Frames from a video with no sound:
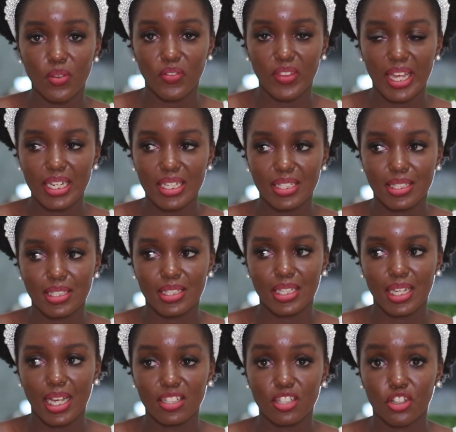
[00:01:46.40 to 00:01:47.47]
on that is,
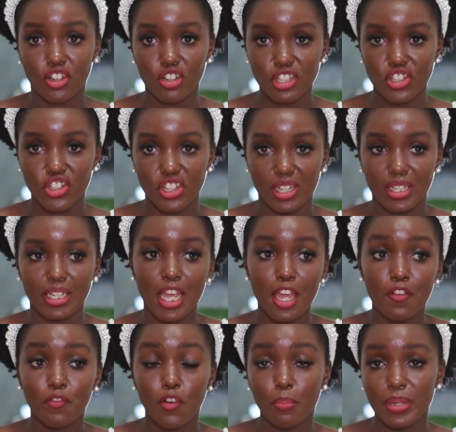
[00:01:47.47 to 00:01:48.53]
as a Christian,
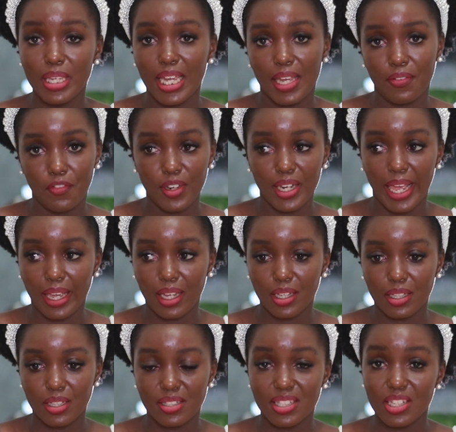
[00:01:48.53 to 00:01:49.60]
for me, I feel like
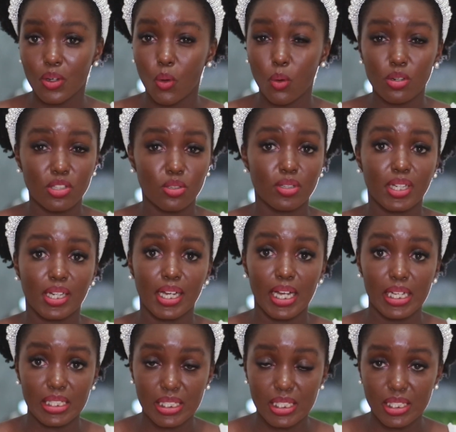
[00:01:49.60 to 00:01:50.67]
singlehood is not a
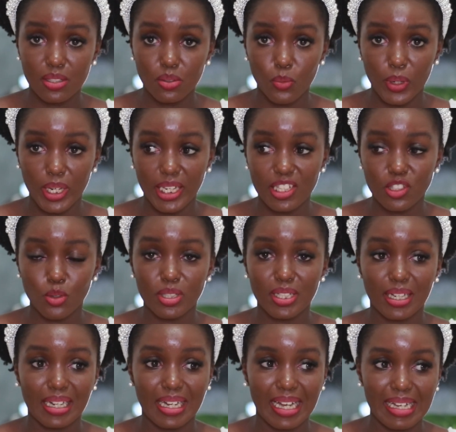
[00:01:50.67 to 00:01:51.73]
curse. Really, it's not
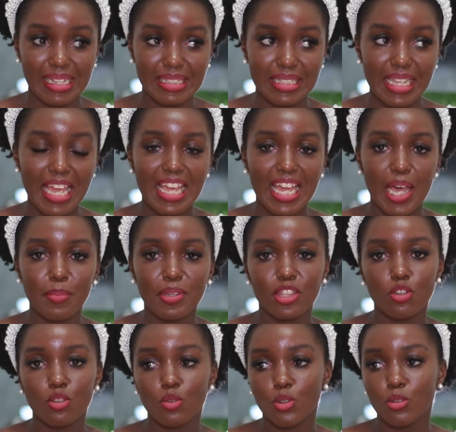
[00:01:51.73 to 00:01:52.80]
a curse. I mean,
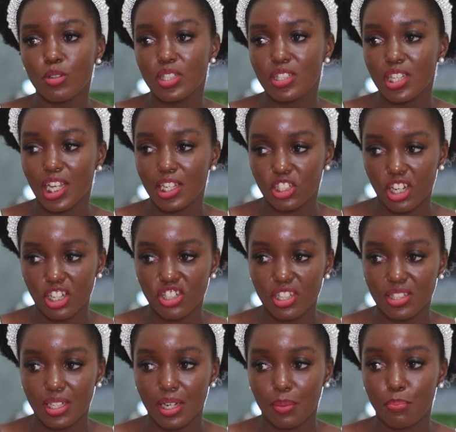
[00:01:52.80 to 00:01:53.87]
you'll hear
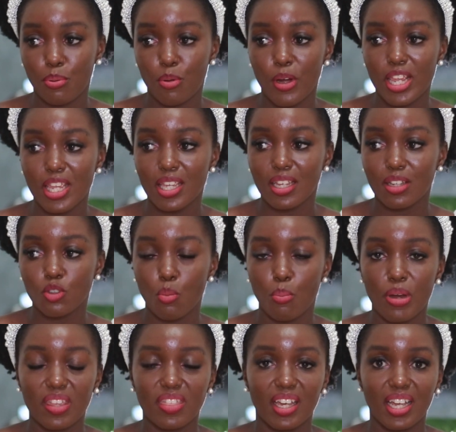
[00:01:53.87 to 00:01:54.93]
churches that are praying to
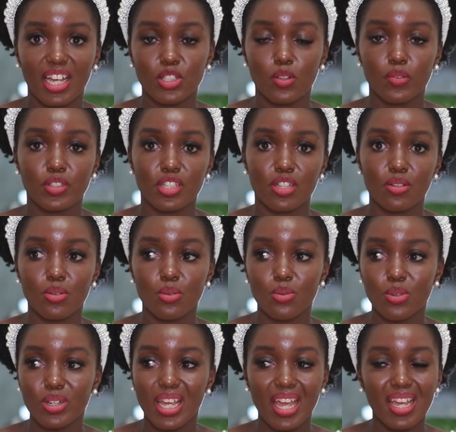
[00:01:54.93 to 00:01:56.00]
break the curse of
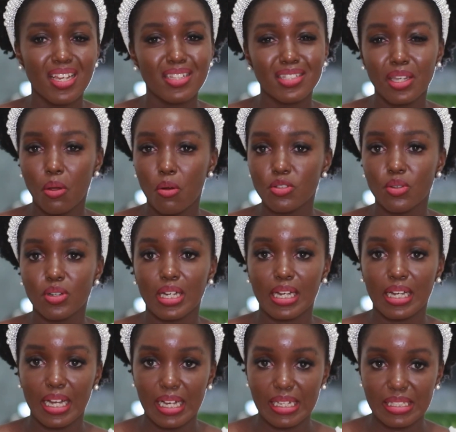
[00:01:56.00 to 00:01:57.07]
singlehood. Singlehood is not a
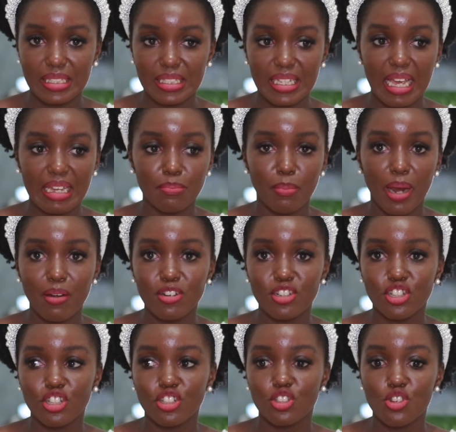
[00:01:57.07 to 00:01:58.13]
curse, and
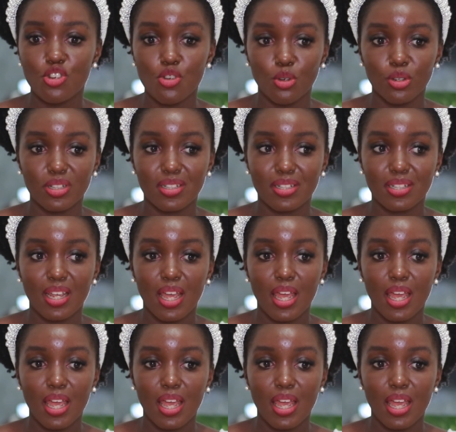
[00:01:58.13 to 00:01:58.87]
marriage is not